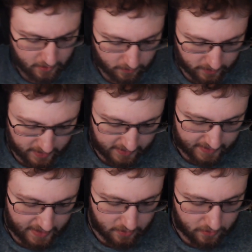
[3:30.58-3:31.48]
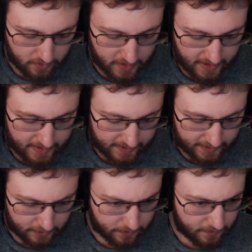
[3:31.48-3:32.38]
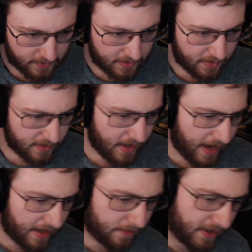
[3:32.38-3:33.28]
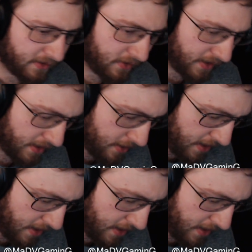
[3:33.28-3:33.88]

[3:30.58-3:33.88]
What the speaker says: with a standard 18650 atomizer on there.